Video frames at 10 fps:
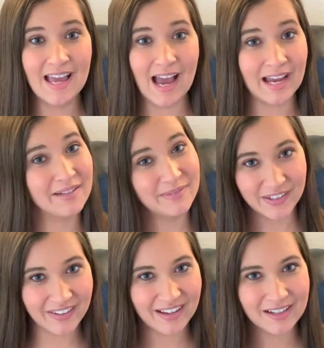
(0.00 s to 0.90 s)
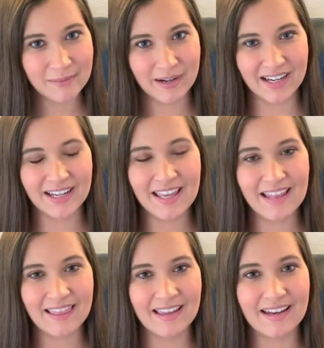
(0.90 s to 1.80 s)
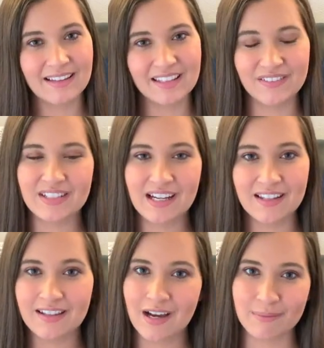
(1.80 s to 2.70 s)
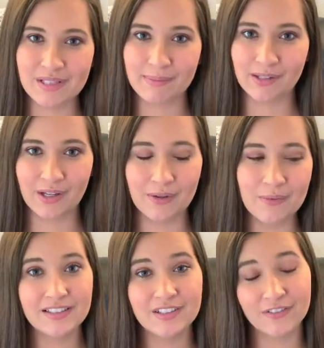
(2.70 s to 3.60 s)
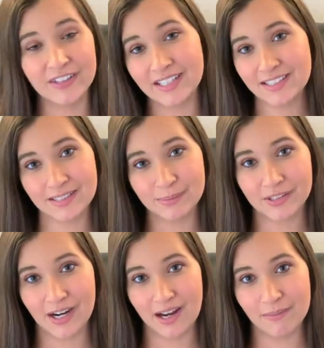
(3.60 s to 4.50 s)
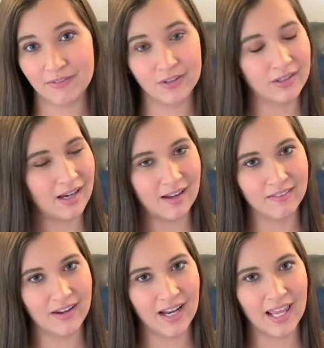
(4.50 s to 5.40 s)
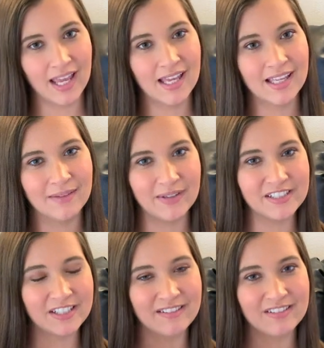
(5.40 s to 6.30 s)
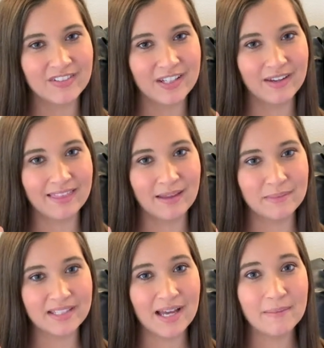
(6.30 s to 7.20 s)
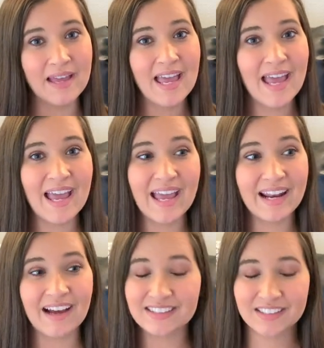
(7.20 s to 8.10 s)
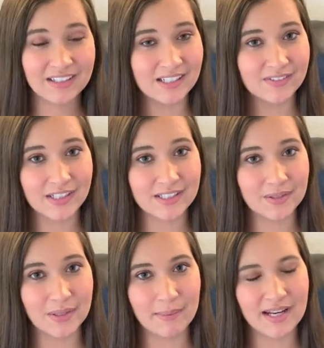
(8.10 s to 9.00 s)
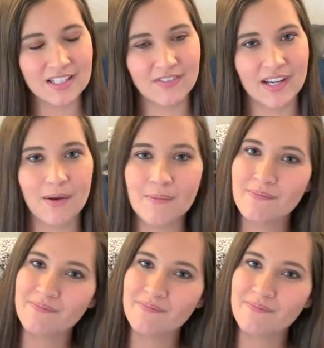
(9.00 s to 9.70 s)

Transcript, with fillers: I am no longer pregnant, then leave it down in the comments below. Don't forget to subscribe if you are not already. Make sure you give this video a thumbs up, and I'll see you guys very soon in my next video.